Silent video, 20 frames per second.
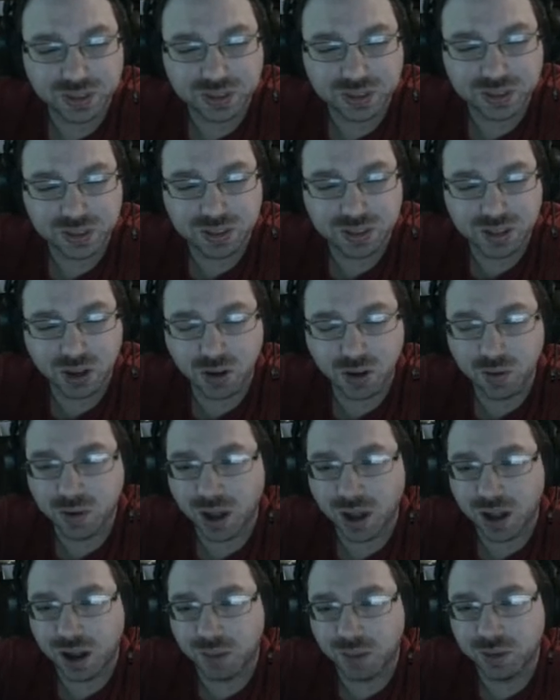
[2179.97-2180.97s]
So
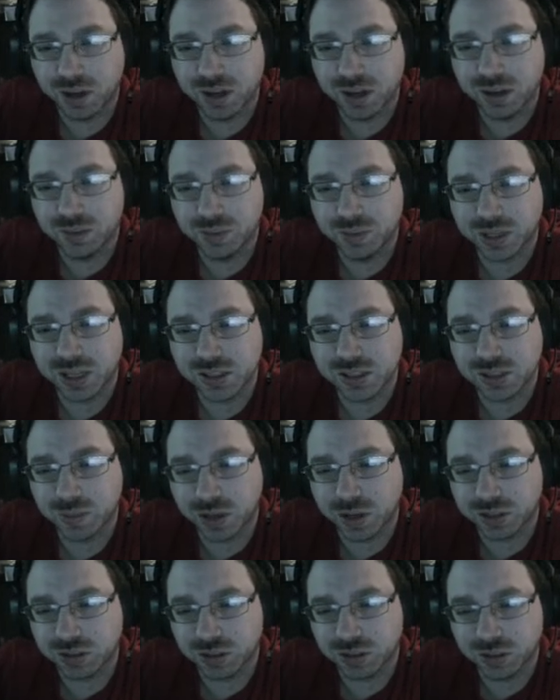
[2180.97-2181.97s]
I'm gonna, because it's
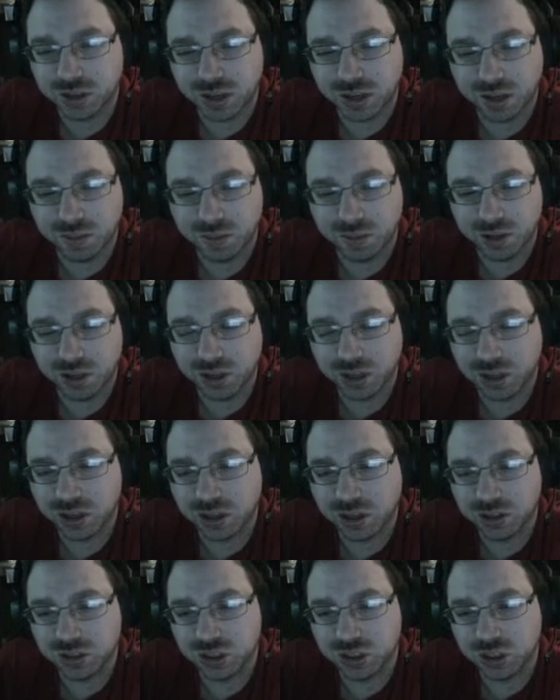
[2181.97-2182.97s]
my turn, I'm gonna
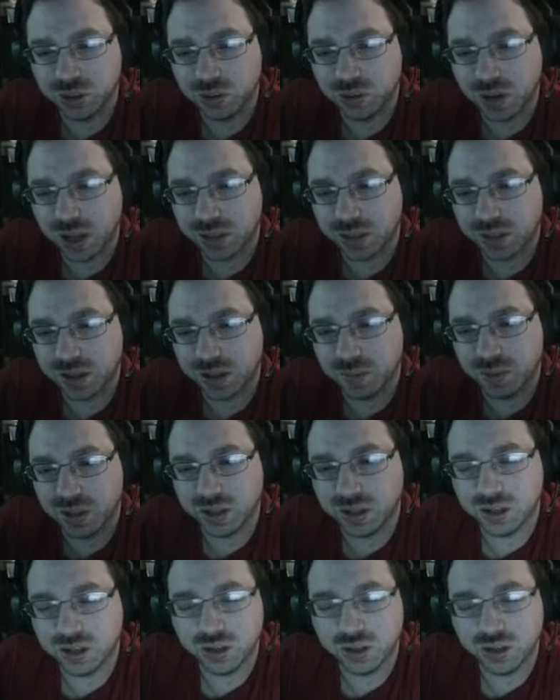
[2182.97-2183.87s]
shoot at them, and then you